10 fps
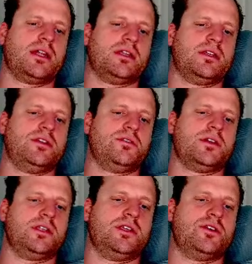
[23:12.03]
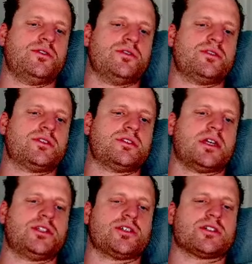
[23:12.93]
you can use that
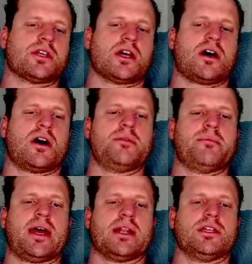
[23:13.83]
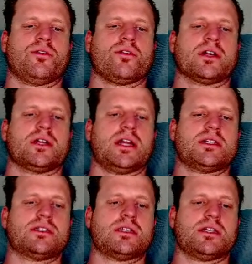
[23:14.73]
just like automatically organize
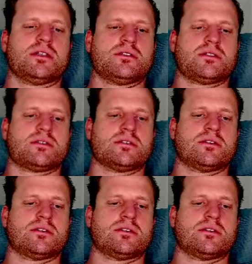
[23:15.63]
things.